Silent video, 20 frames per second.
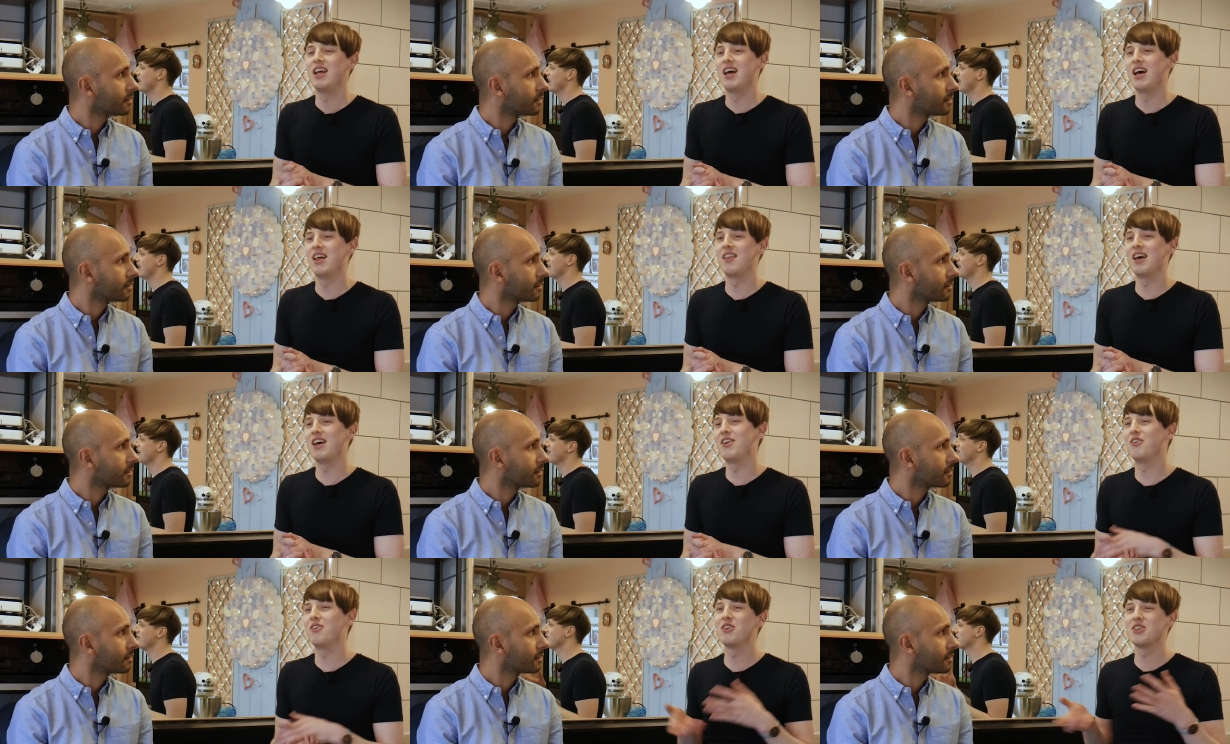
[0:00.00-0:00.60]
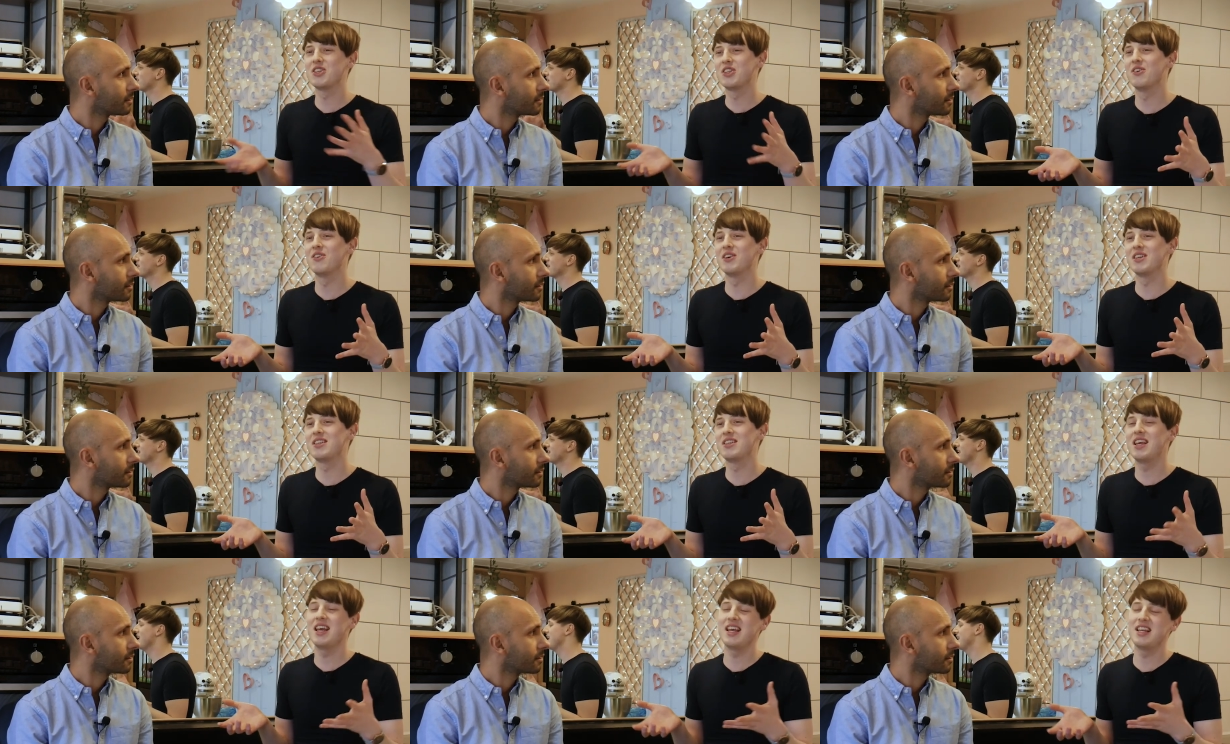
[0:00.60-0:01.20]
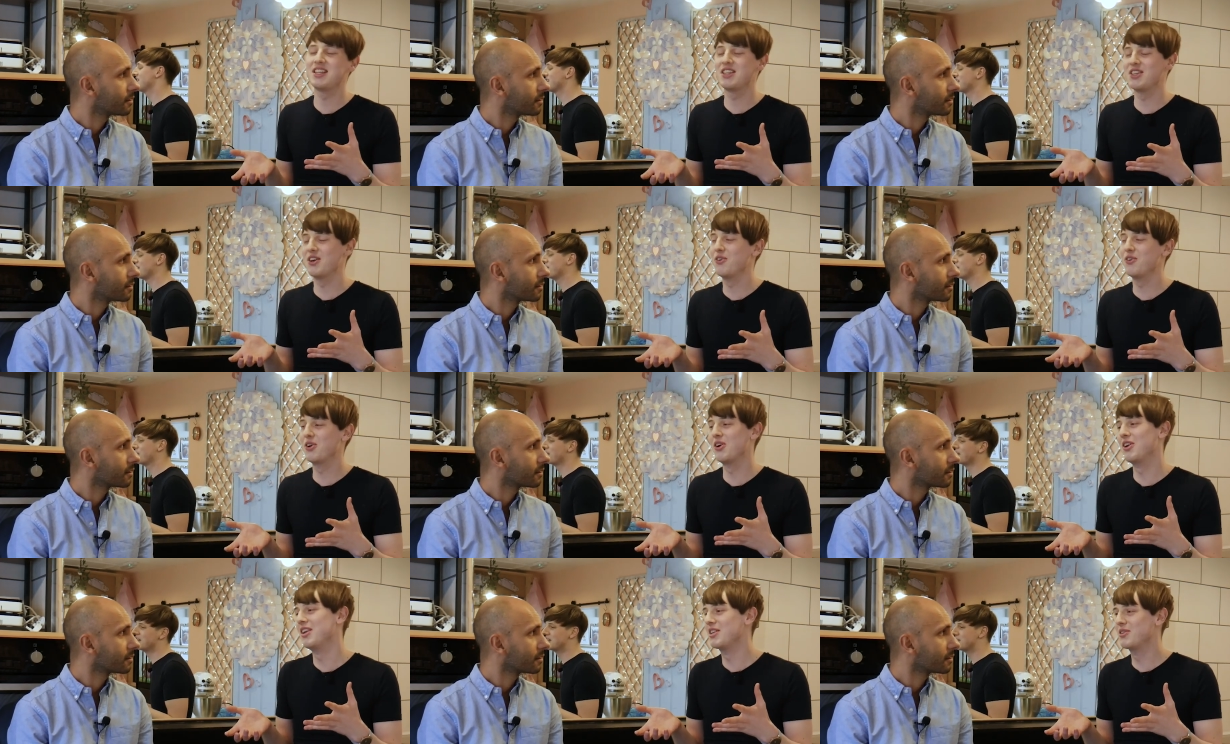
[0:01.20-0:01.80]
Speaker 1: And then also, it tastes so
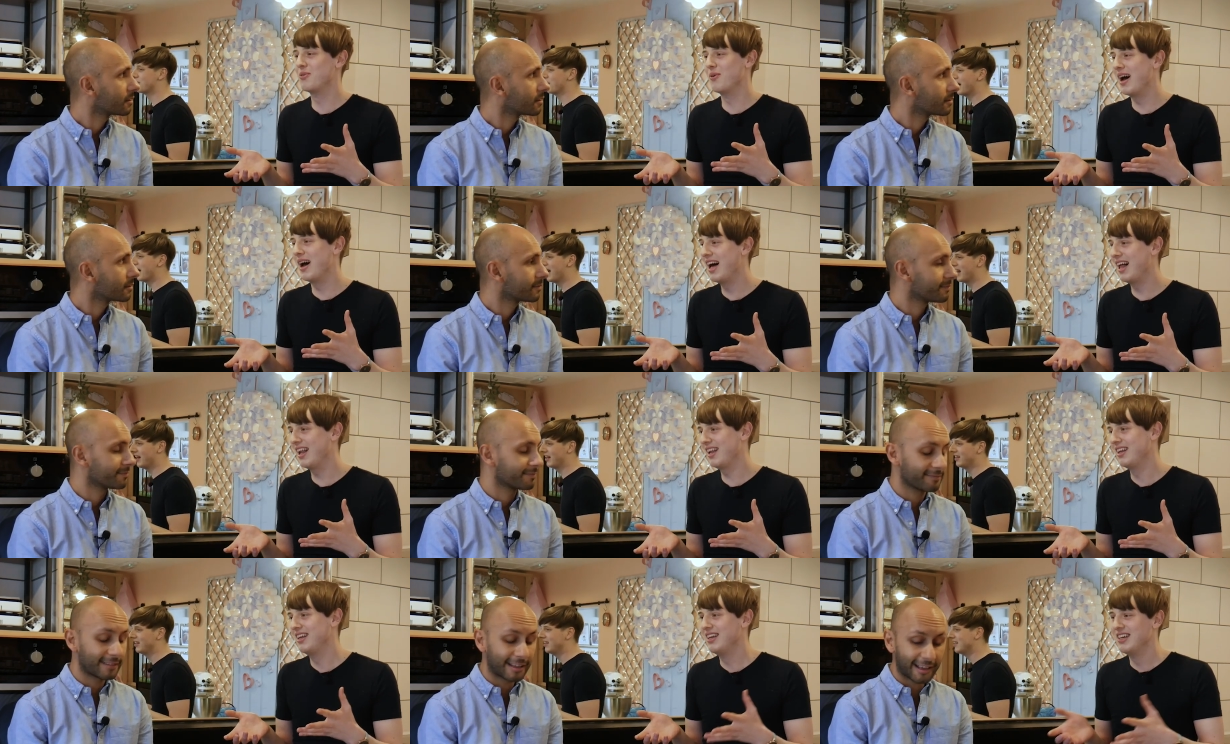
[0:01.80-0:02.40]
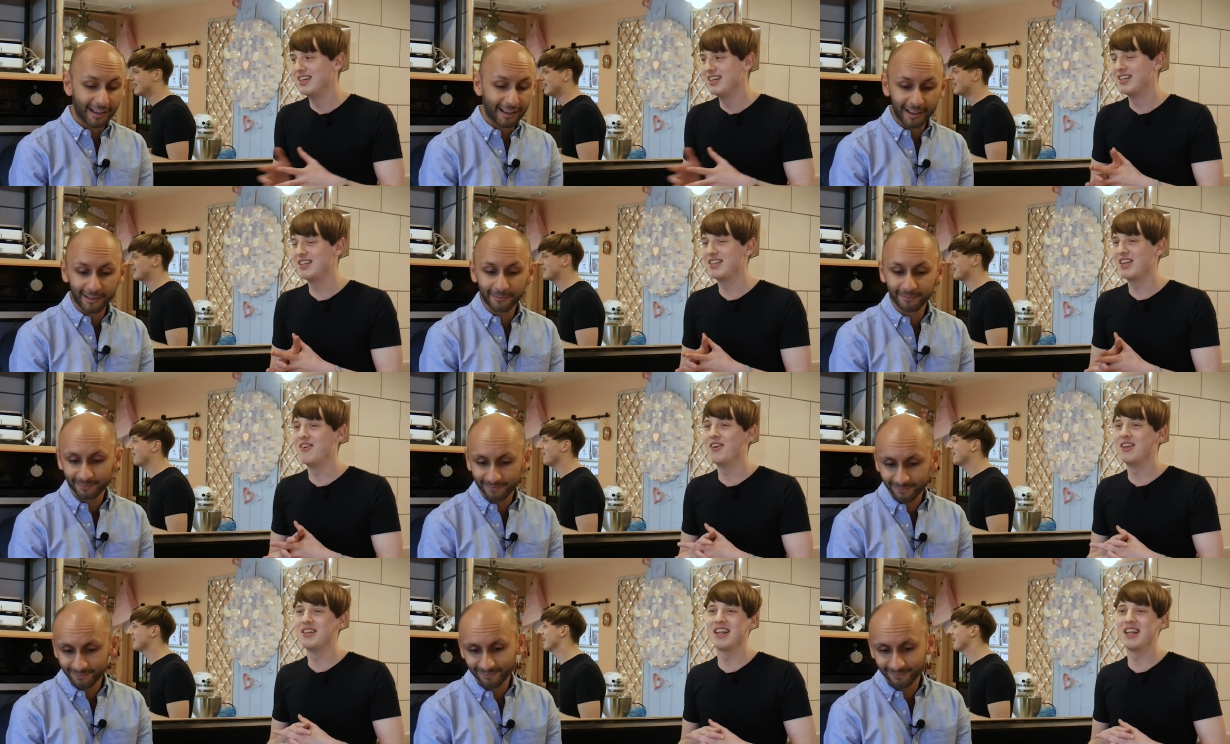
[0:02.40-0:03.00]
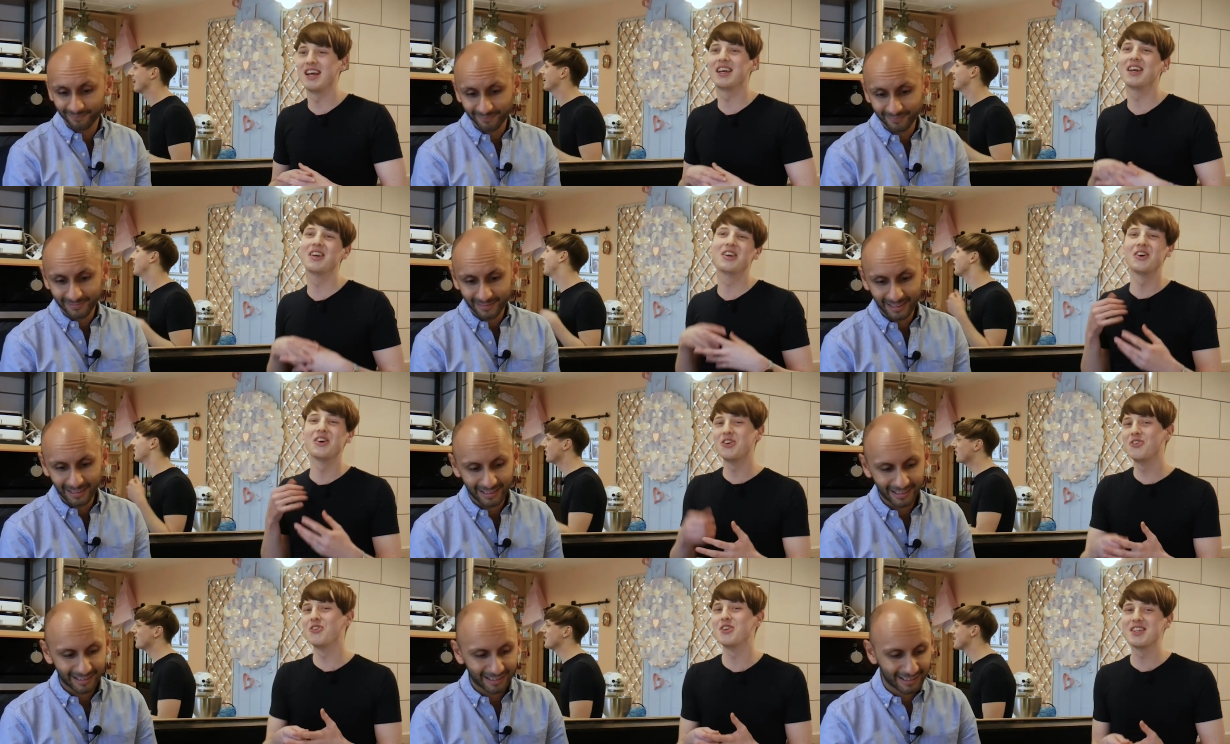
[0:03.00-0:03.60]
good as well. Yeah. So it's like
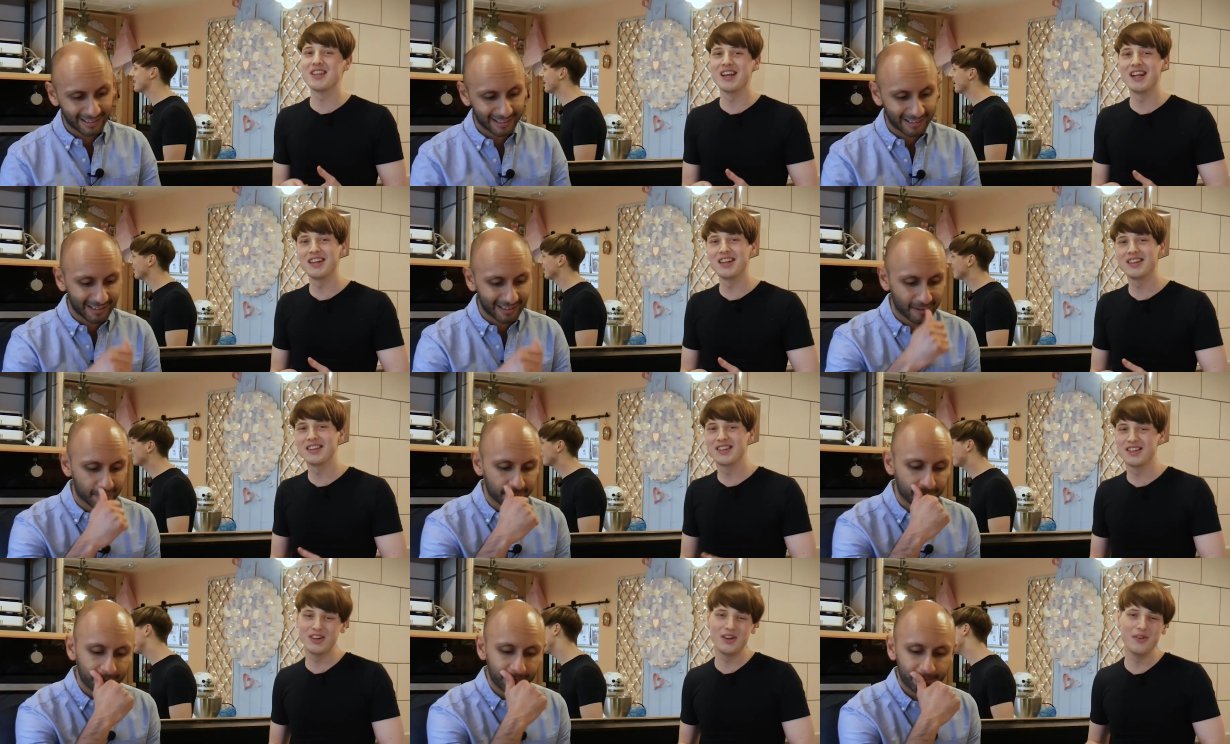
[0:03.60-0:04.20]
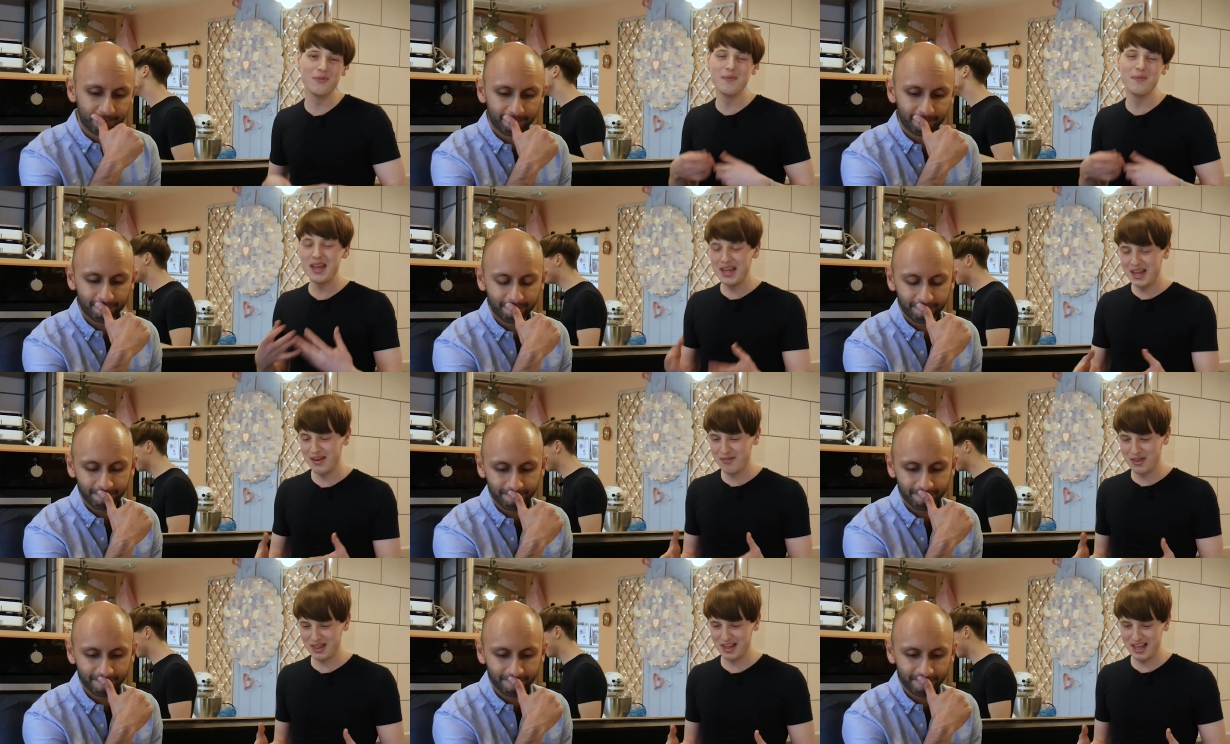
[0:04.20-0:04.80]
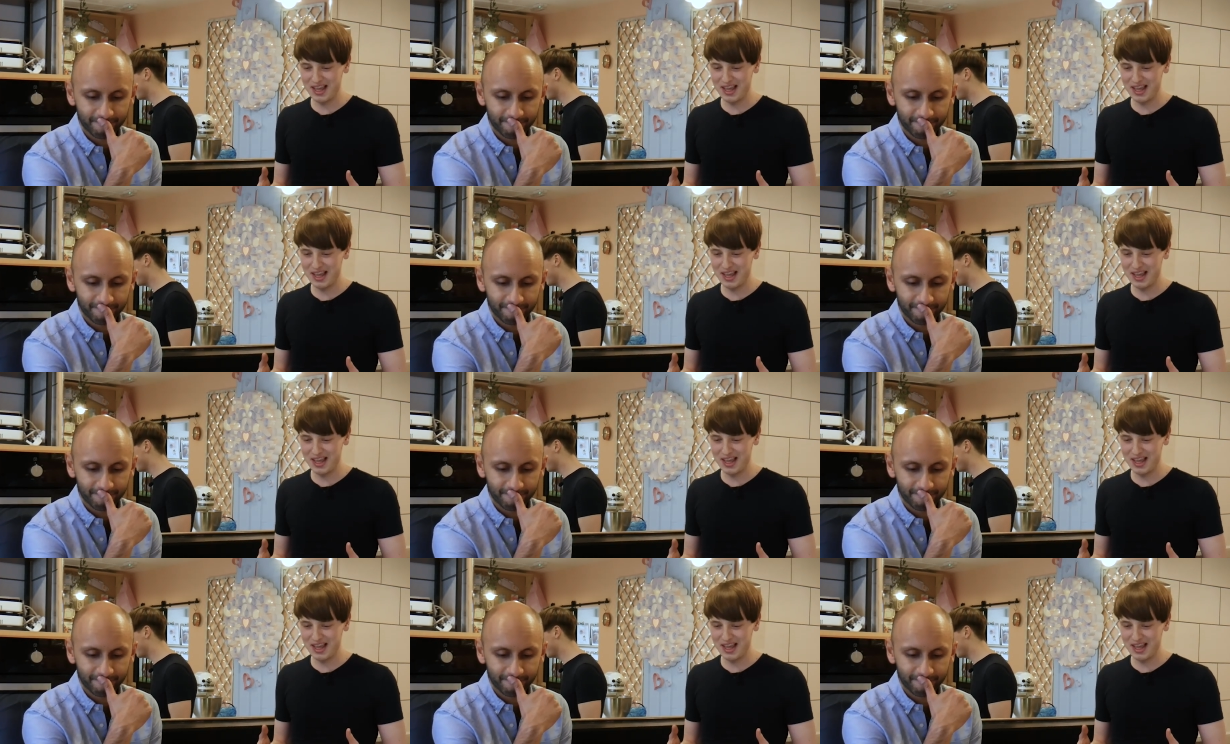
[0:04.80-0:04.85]
good results. So you make it with the